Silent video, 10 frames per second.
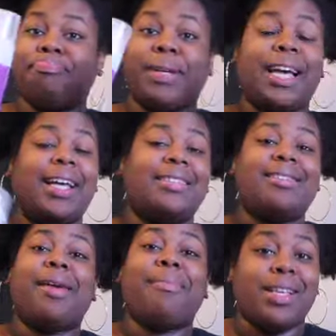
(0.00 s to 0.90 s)
because
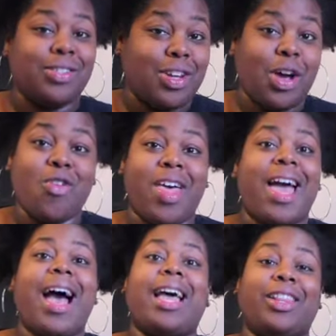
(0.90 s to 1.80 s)
they must know
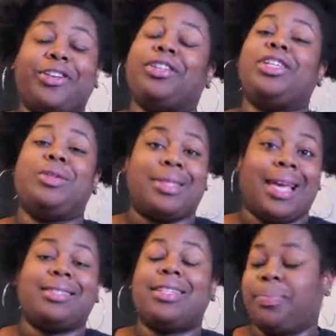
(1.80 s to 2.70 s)
that I literally use
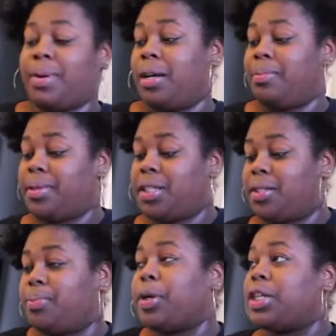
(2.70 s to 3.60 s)
like 10
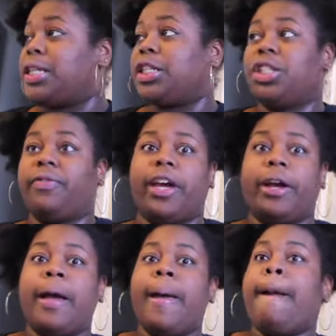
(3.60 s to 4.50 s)
pumps per section of
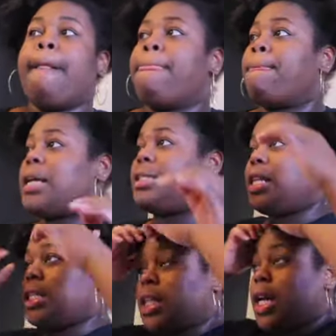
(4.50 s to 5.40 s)
hair. I'm not saying
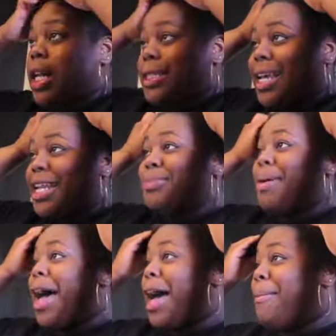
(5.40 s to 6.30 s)
that's good, not saying that's
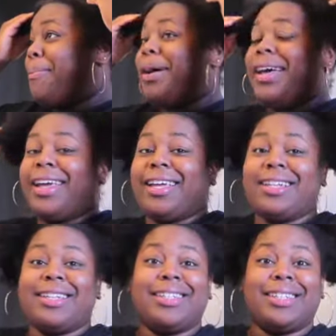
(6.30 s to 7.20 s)
bad,
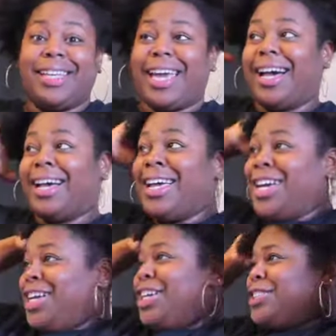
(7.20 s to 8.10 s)
but yeah.
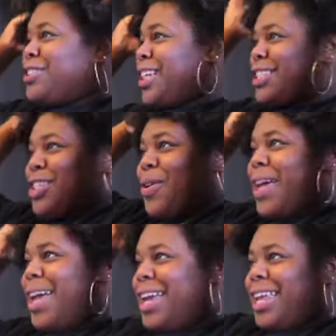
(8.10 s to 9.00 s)
So let's go
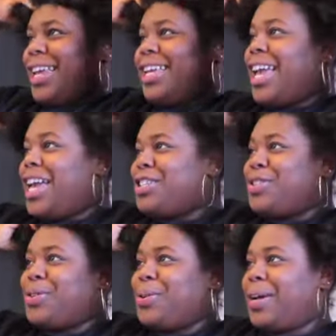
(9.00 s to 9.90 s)
ahead and get
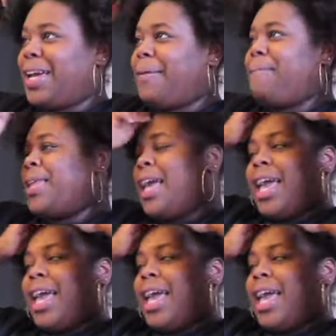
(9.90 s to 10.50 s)
into it.